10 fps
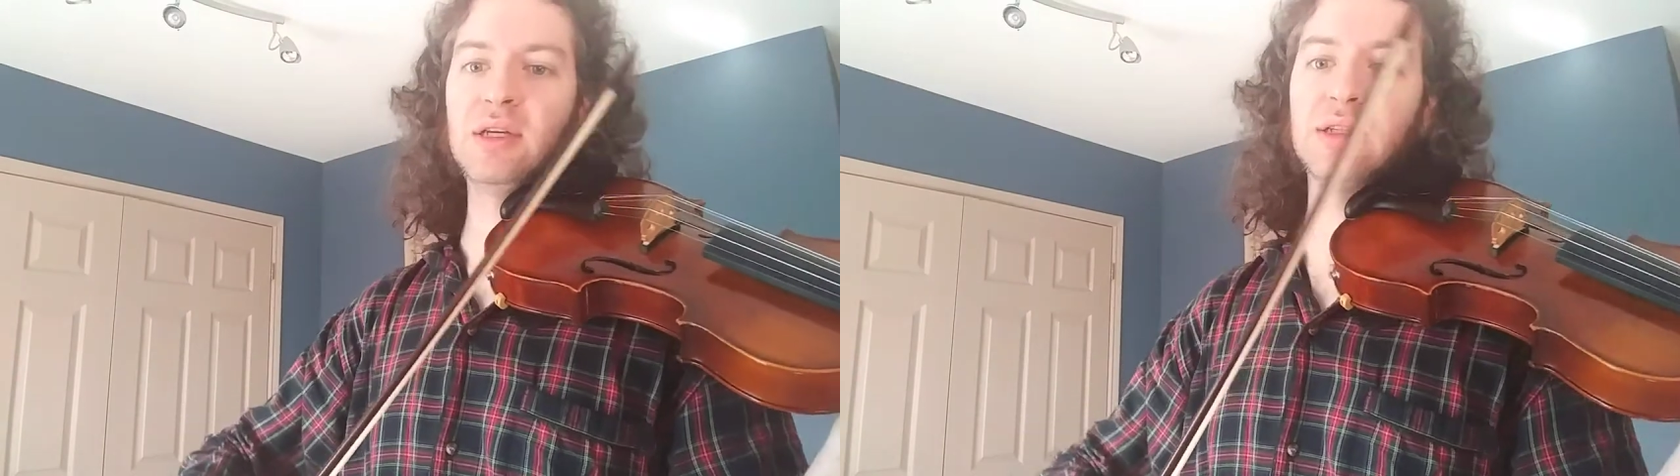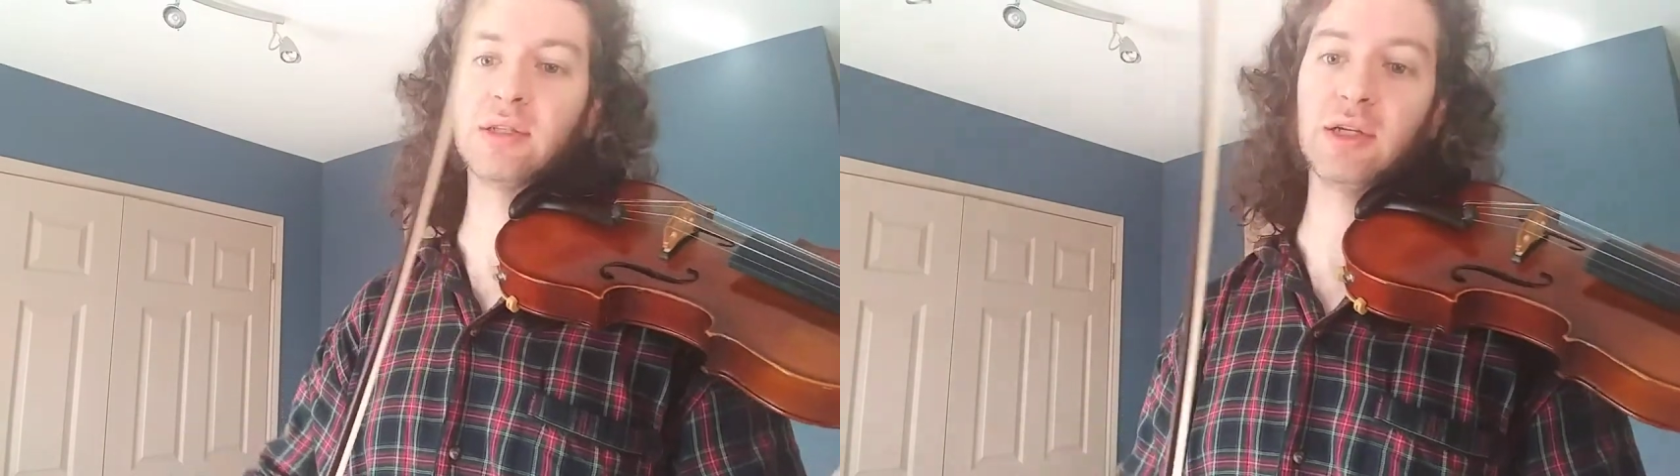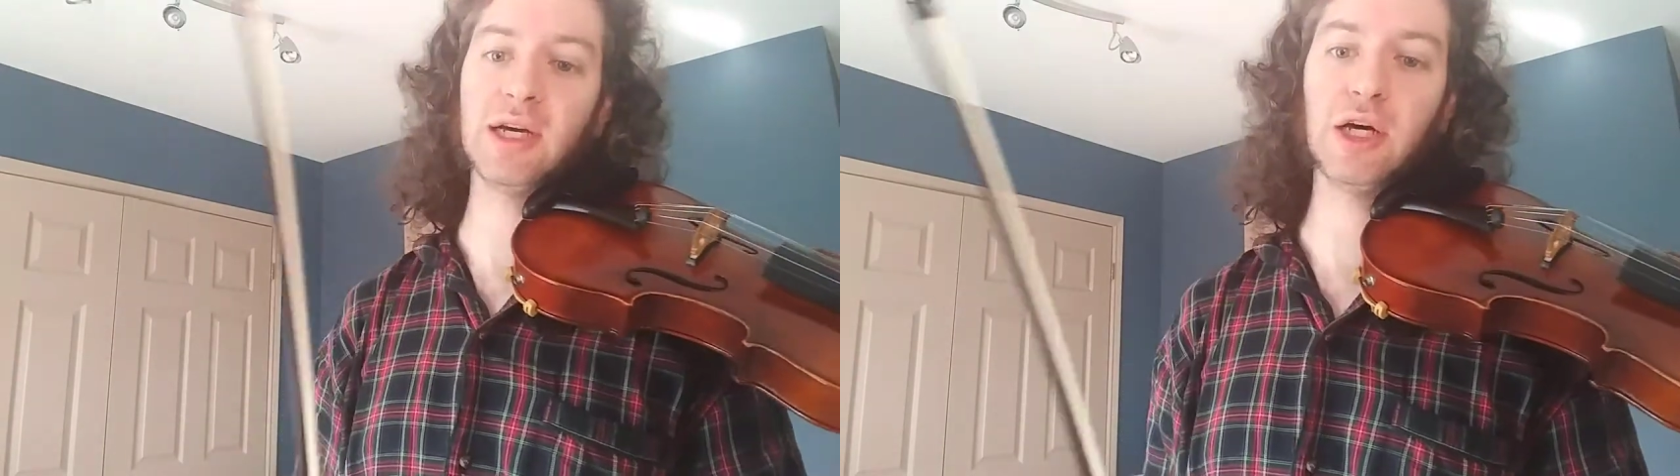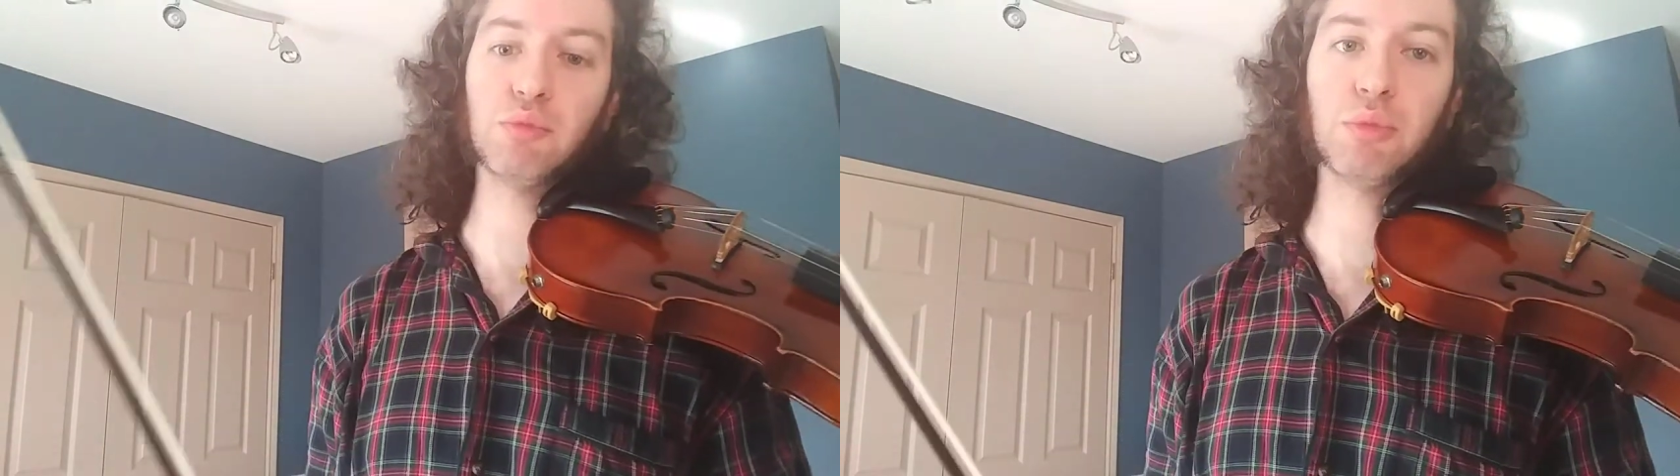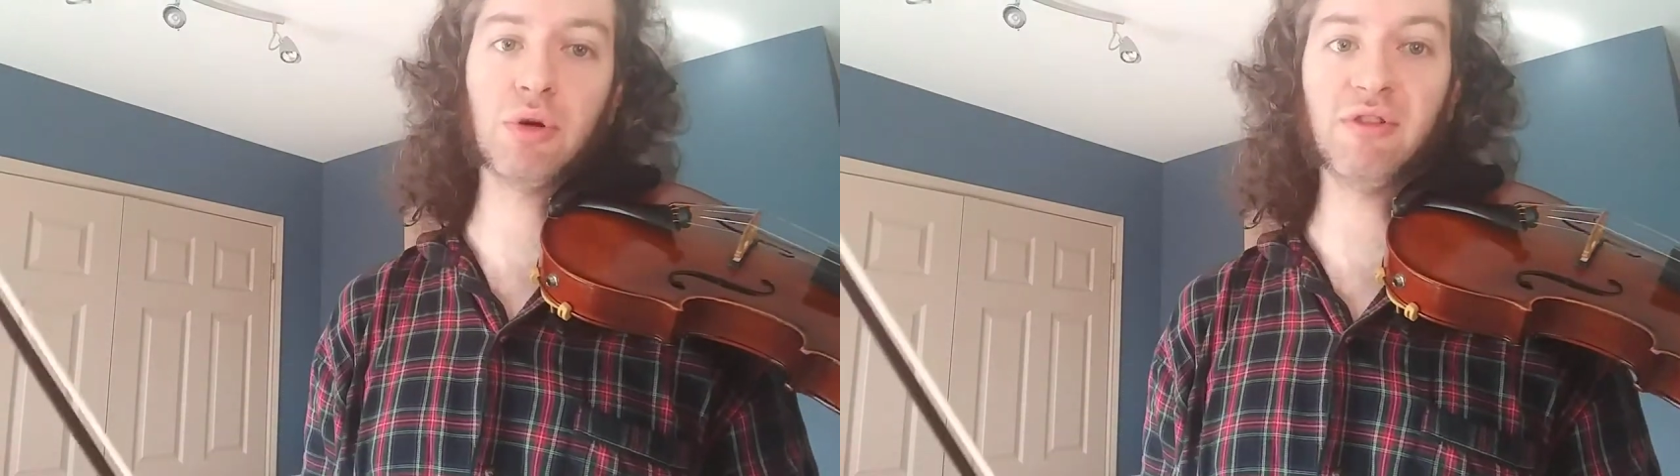is going to
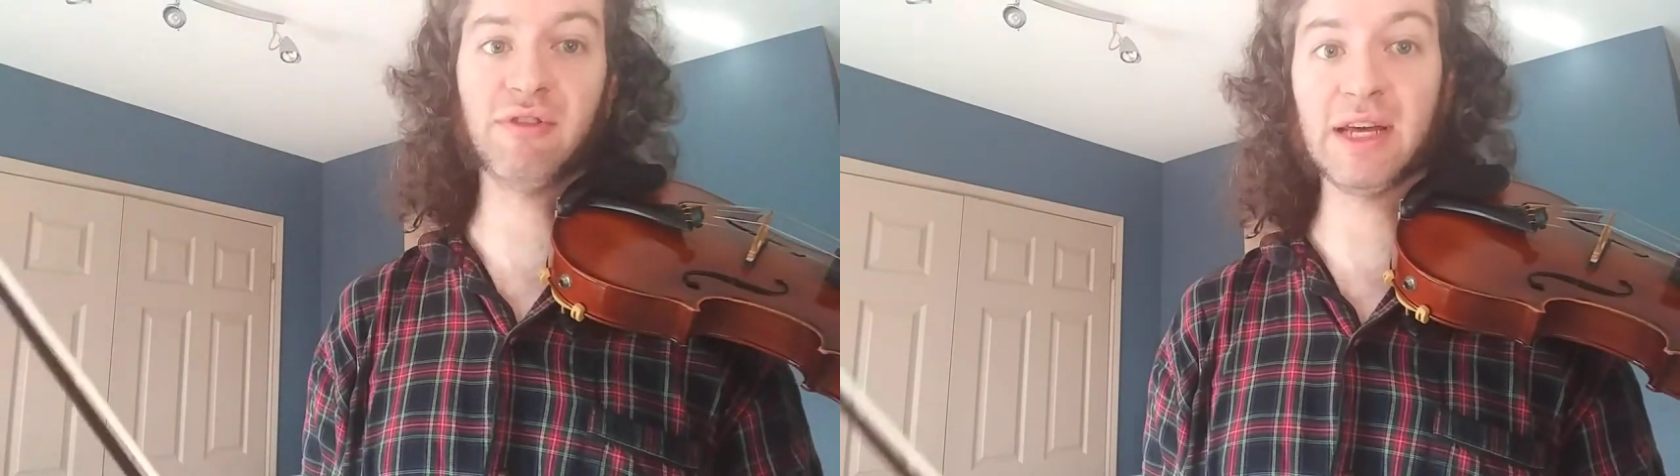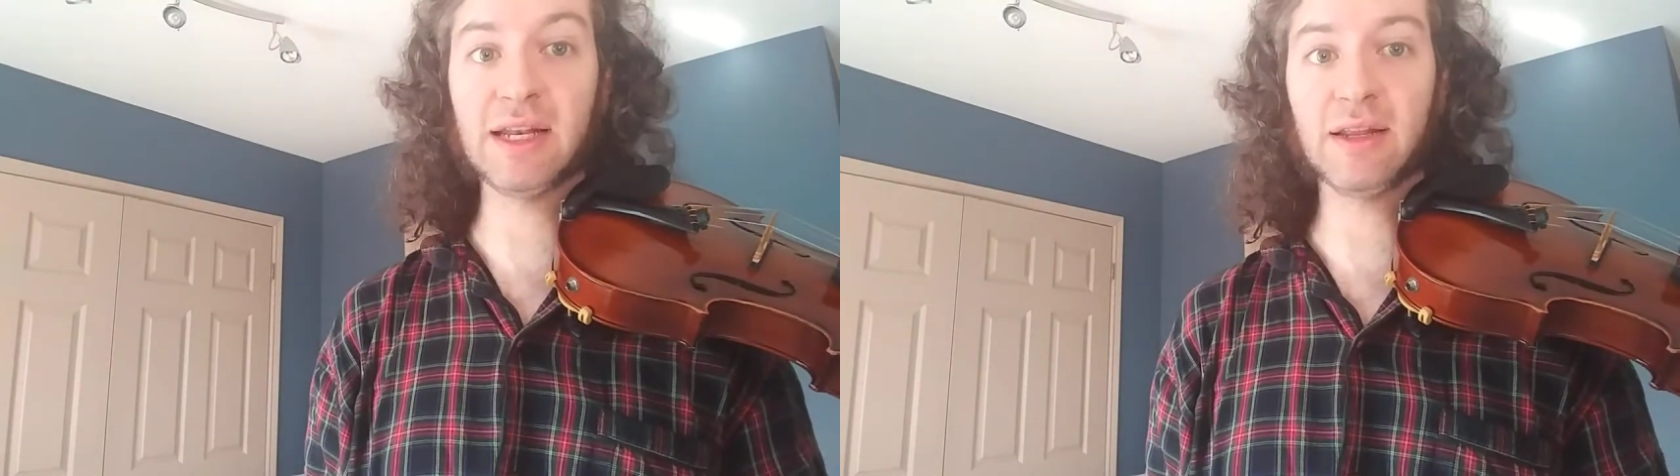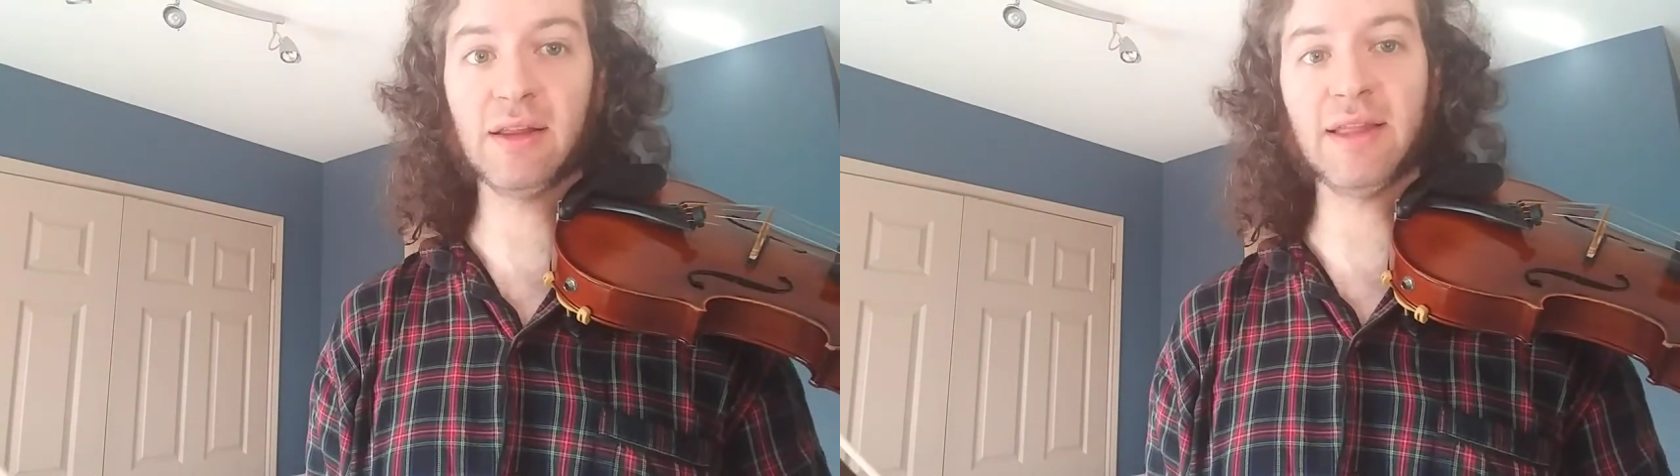help prevent